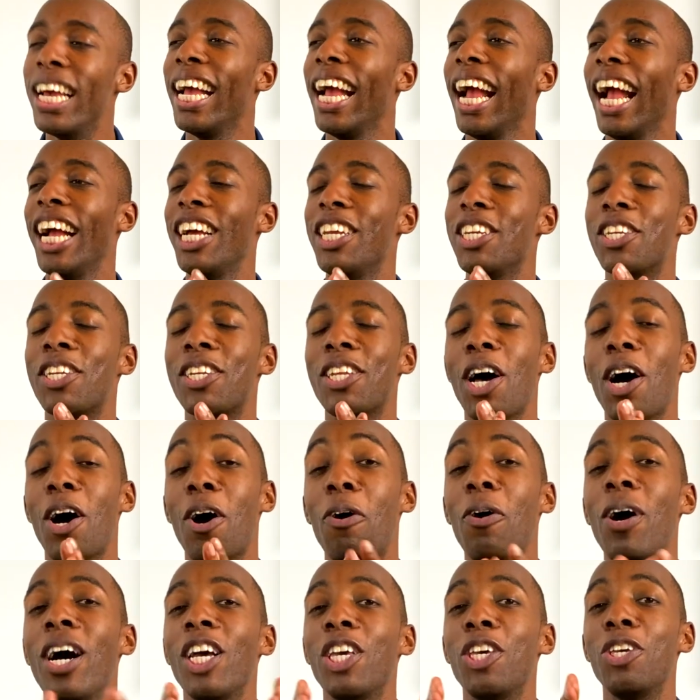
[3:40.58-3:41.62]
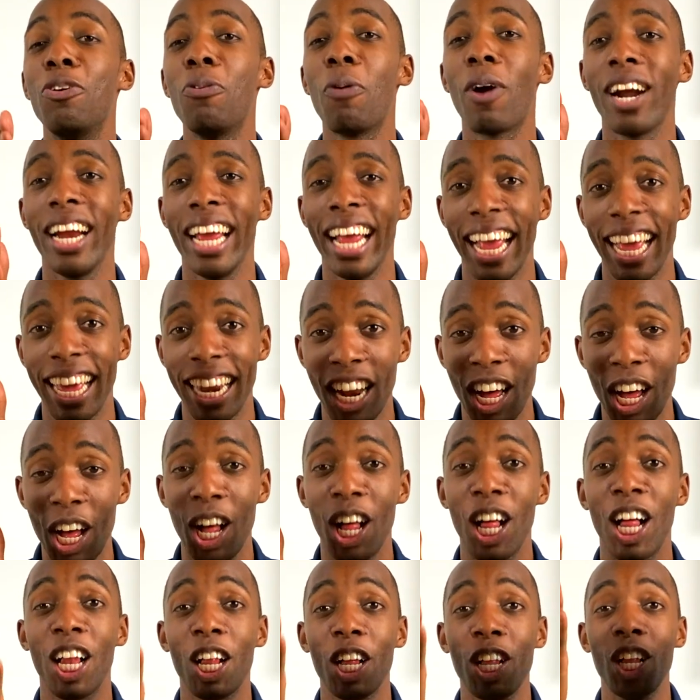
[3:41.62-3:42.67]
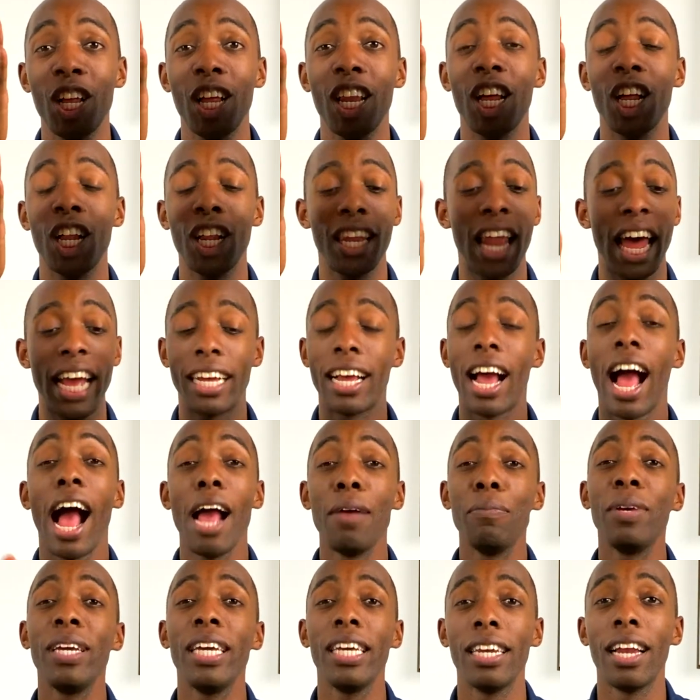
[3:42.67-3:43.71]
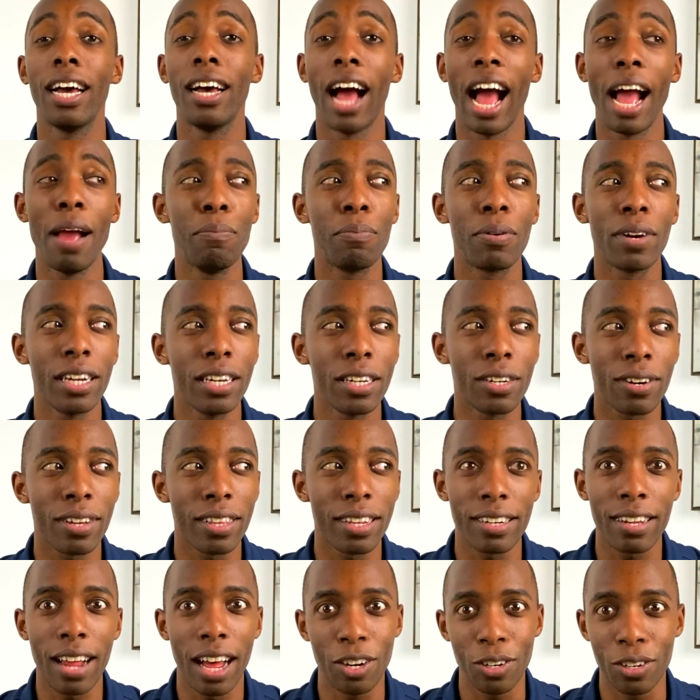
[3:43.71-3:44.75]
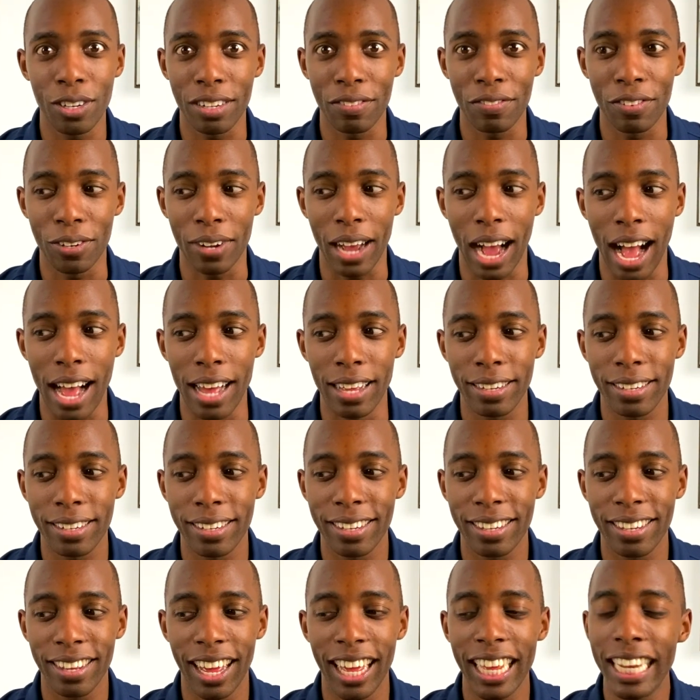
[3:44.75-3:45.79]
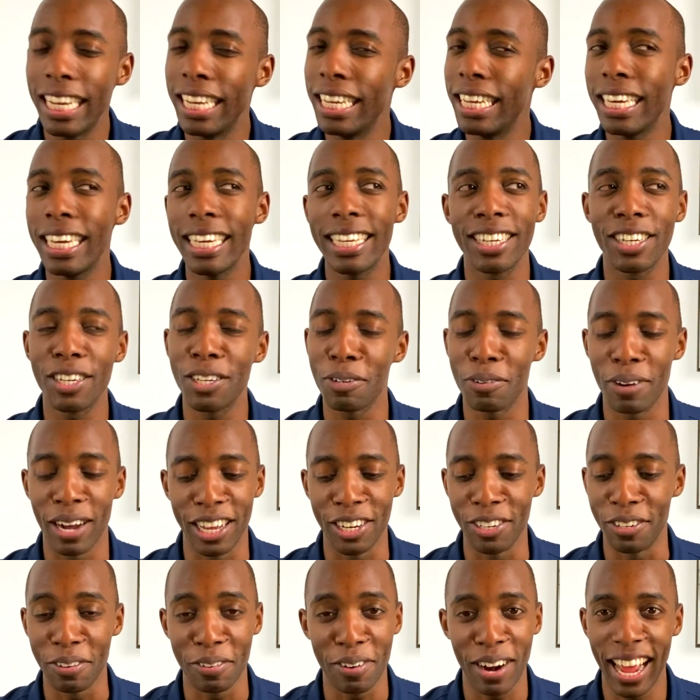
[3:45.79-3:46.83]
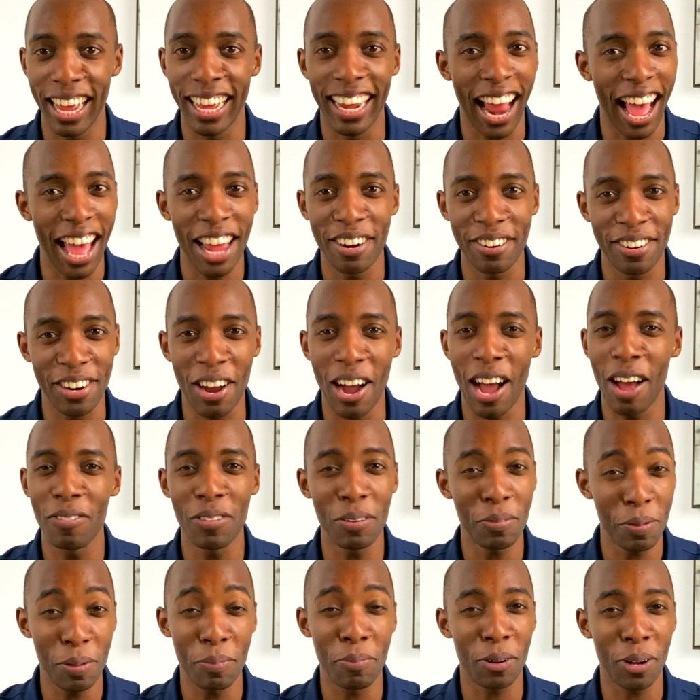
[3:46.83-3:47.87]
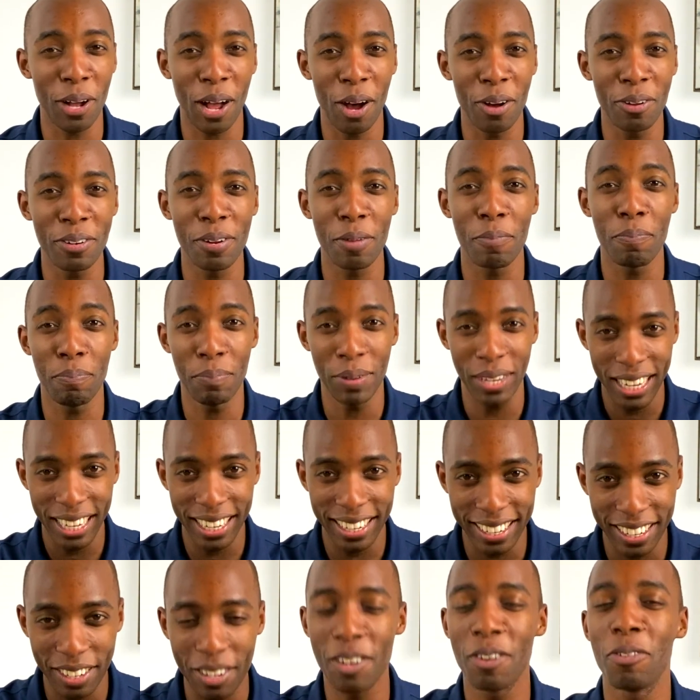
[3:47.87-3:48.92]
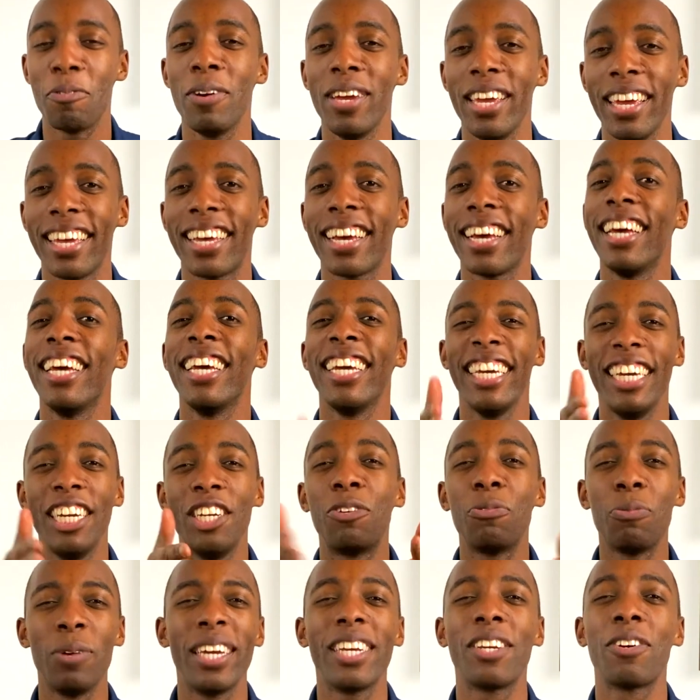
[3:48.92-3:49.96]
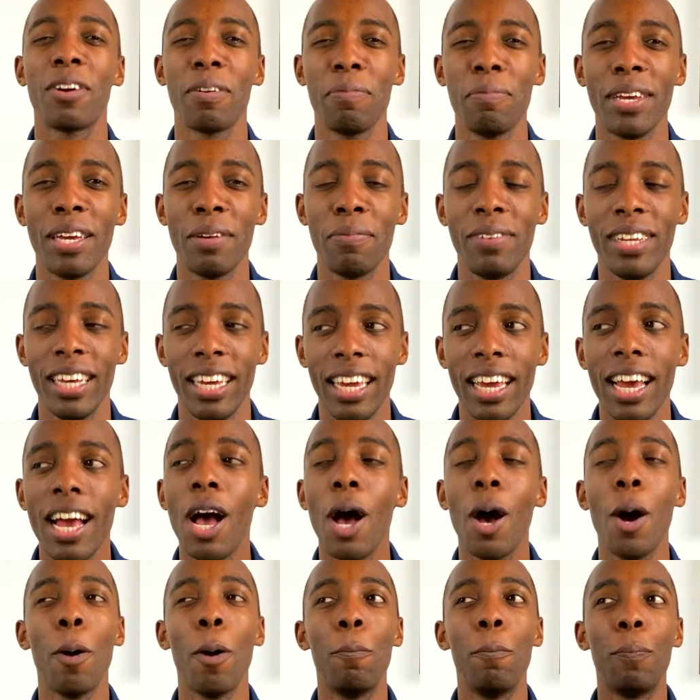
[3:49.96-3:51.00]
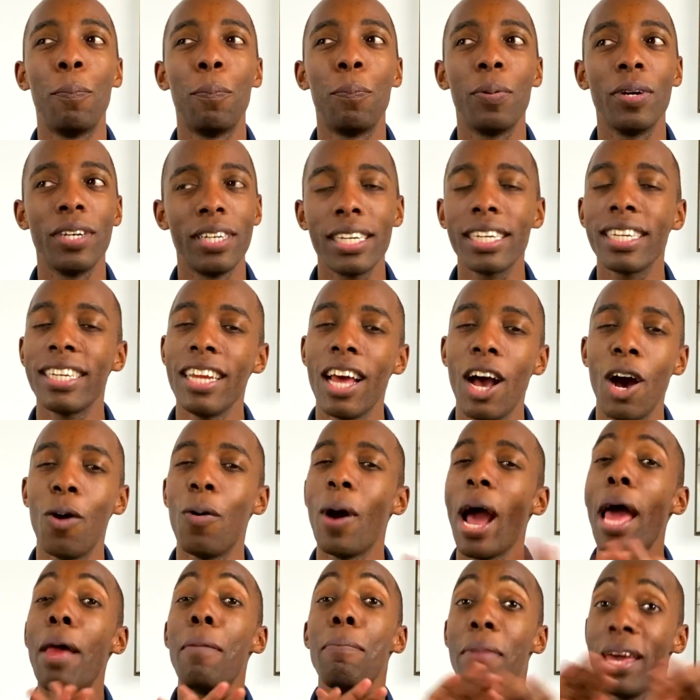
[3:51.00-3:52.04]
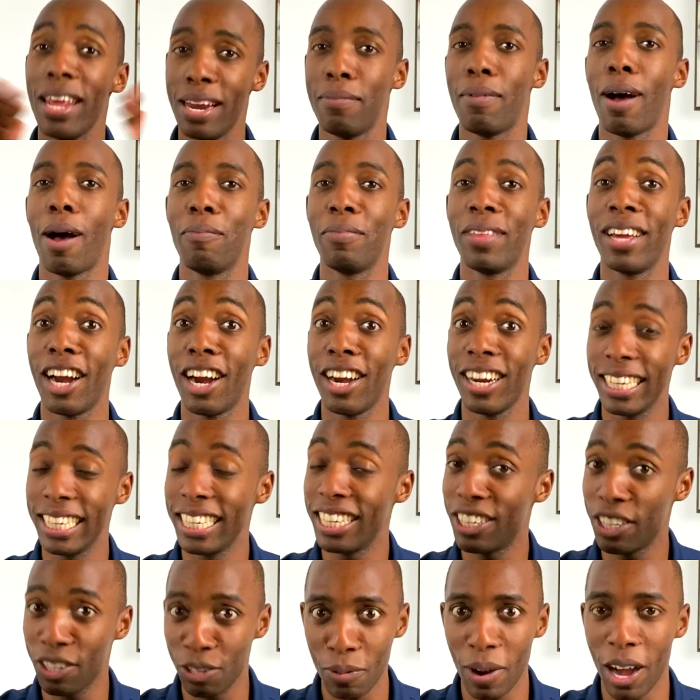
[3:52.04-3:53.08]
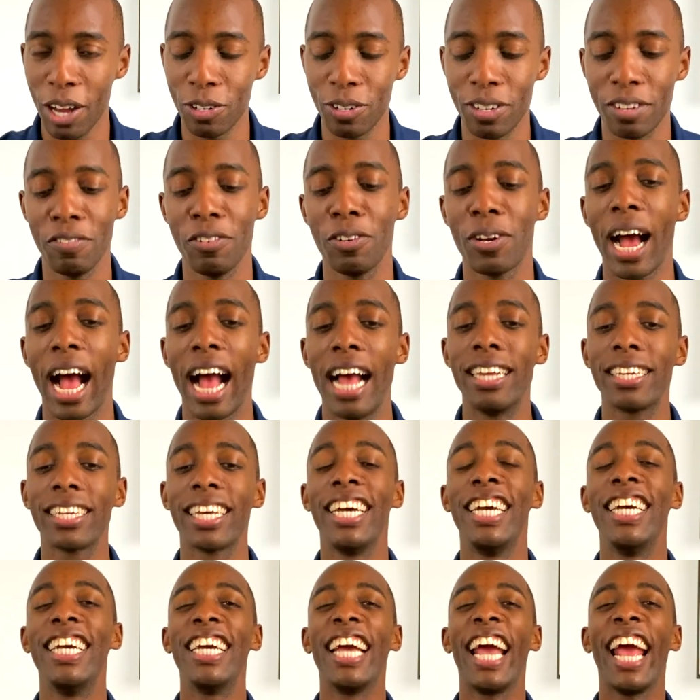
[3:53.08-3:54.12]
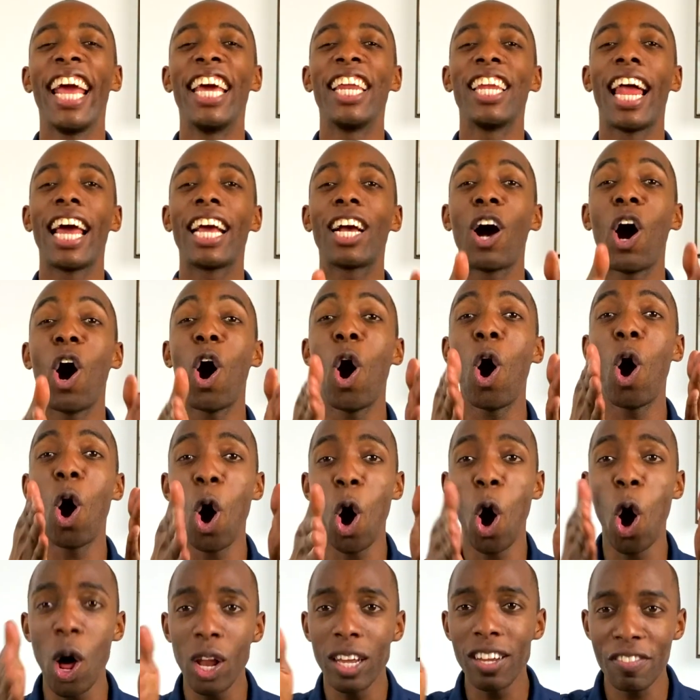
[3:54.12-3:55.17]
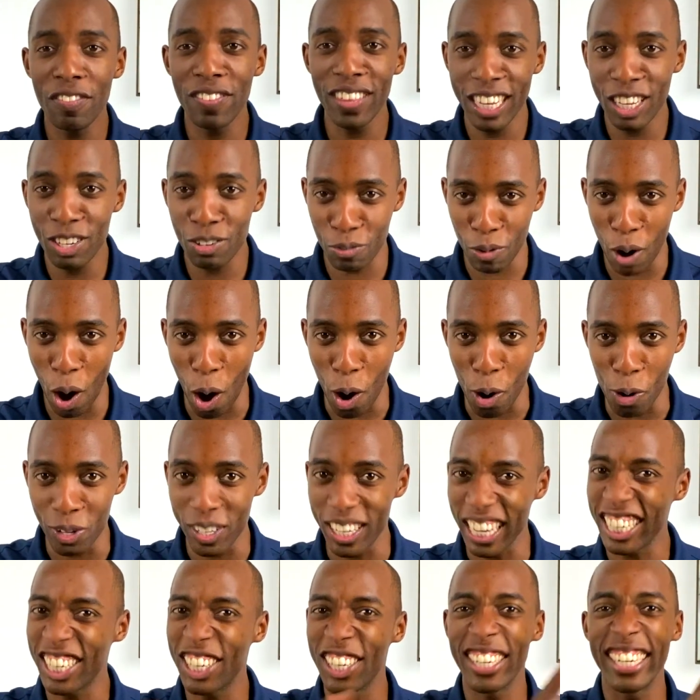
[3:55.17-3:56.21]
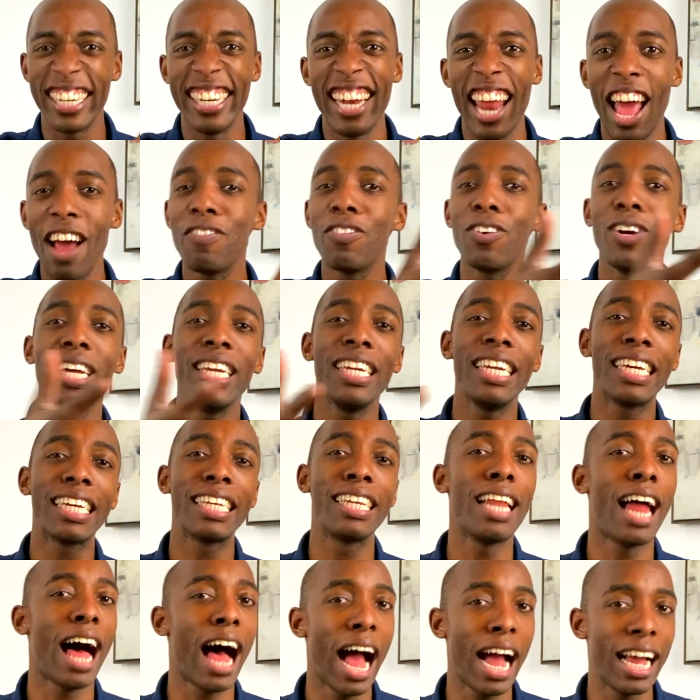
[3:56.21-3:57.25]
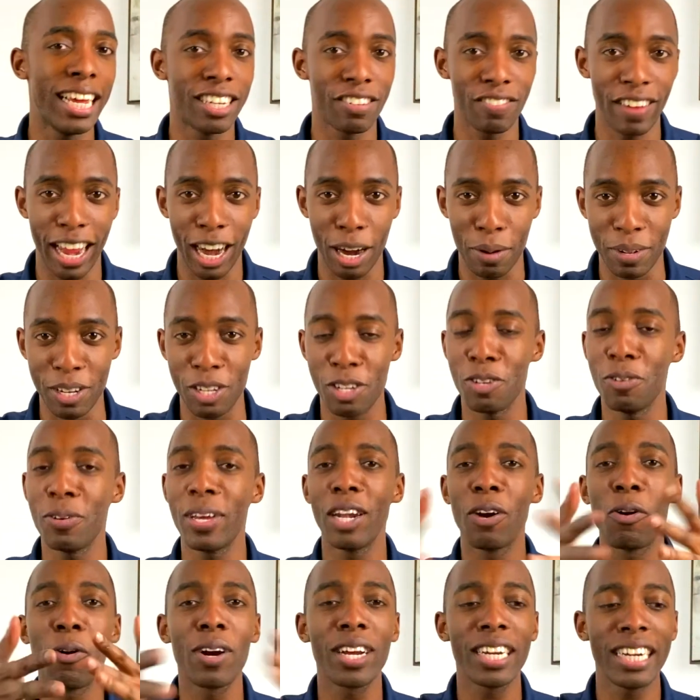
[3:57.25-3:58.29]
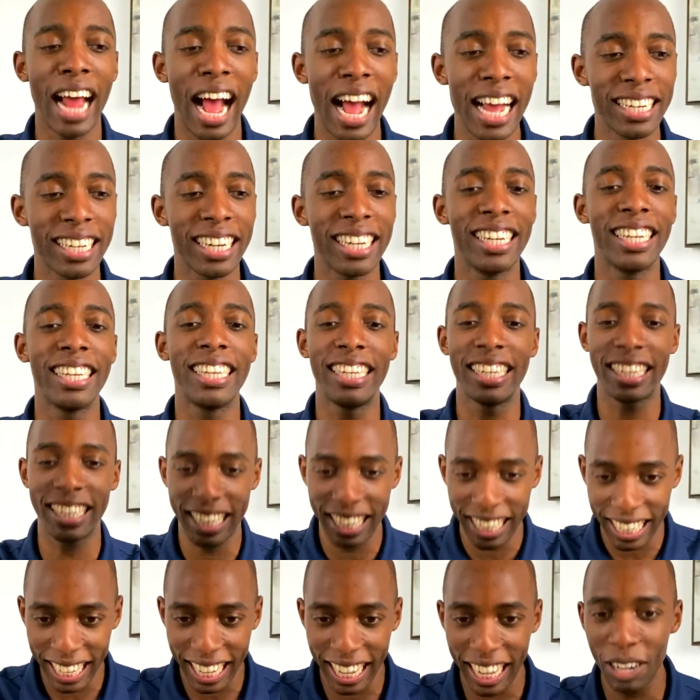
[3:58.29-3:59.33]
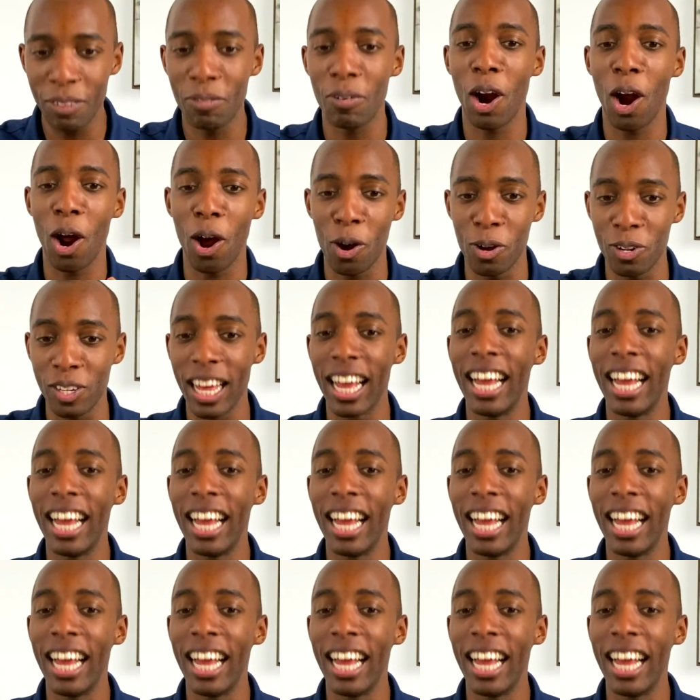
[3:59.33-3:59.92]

And so you are in, like, I mean, I'm pretty sure there's hundreds of you guys at least 200, right? I don't know how many people go to Beast Week each week during BMT, but just know at minimum there are at least 200 of you guys in like all of these rows, like just never ending lines of airmen. So you get organized into these clean rows